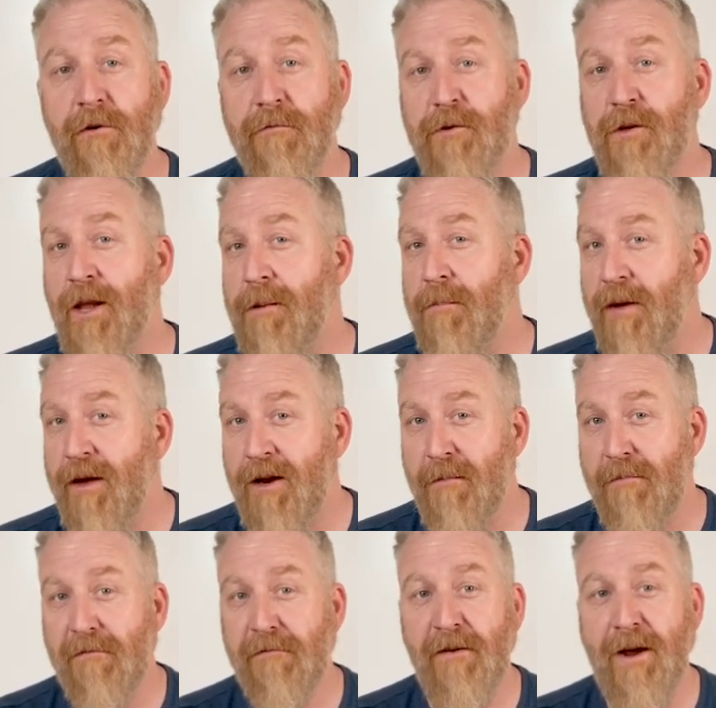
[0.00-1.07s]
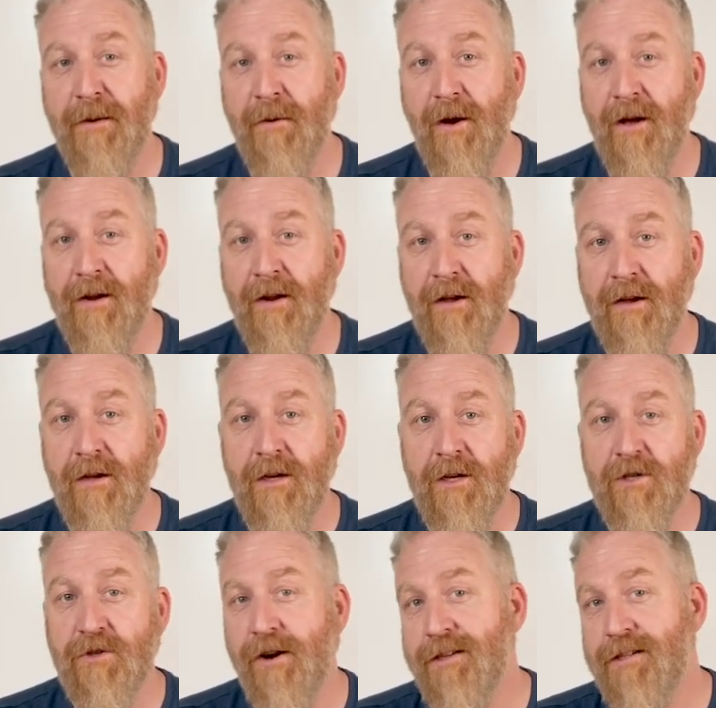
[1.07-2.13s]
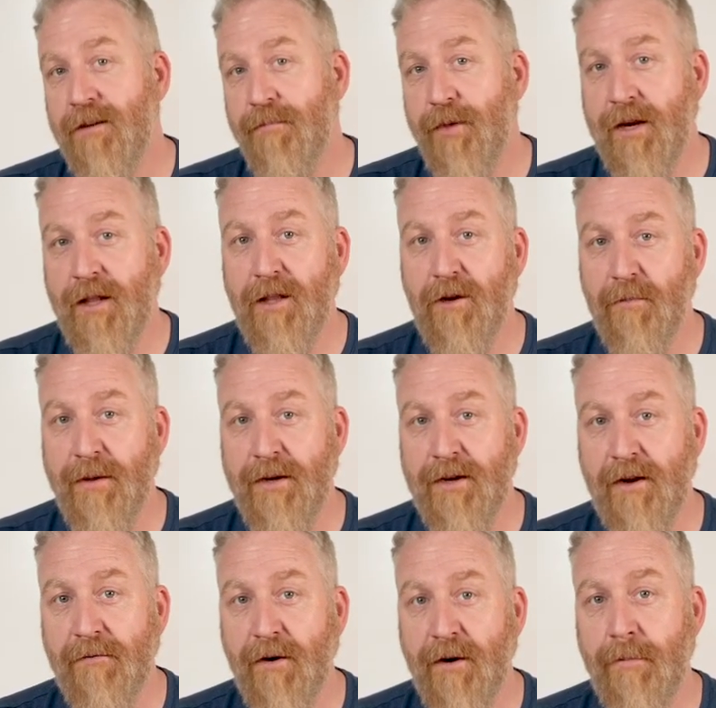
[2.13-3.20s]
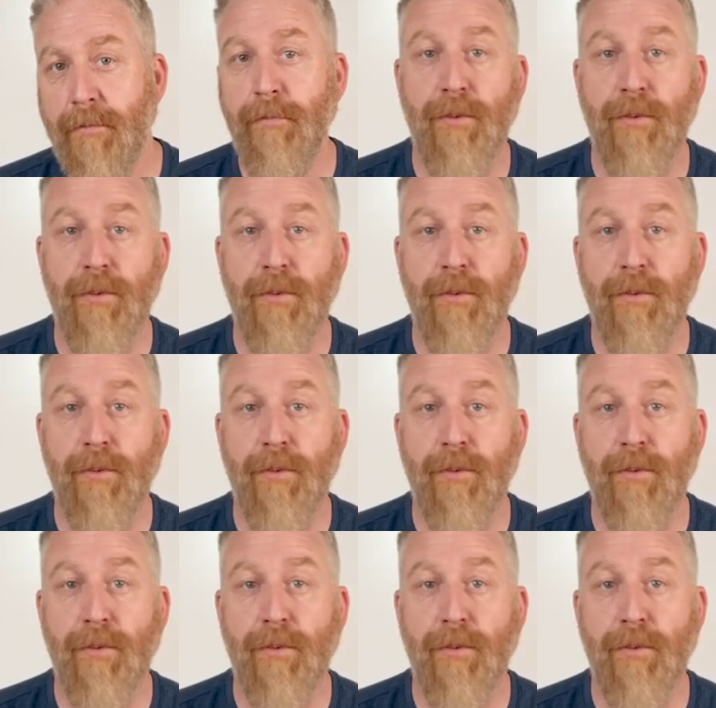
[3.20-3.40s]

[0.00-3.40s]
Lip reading: If you like picking up a fly rod, try something a little bit different,